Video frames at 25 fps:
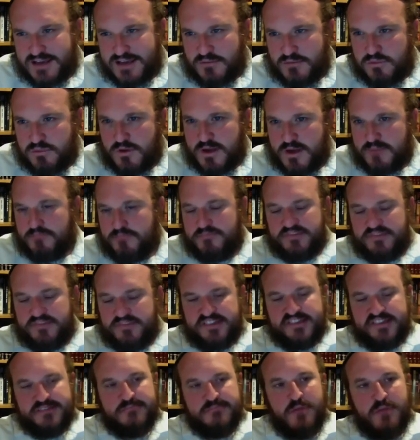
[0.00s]
one
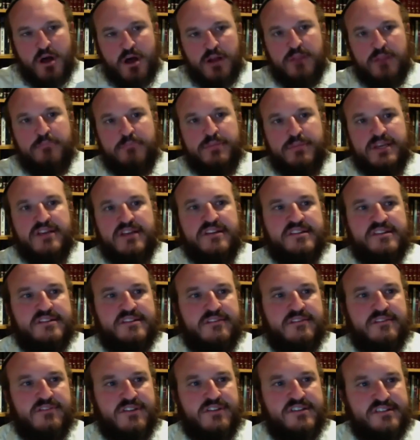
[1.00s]
small piece
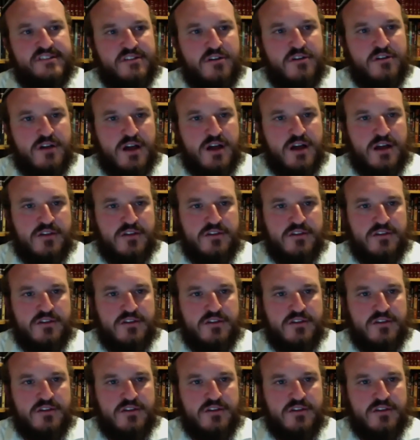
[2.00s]
of the Zohar.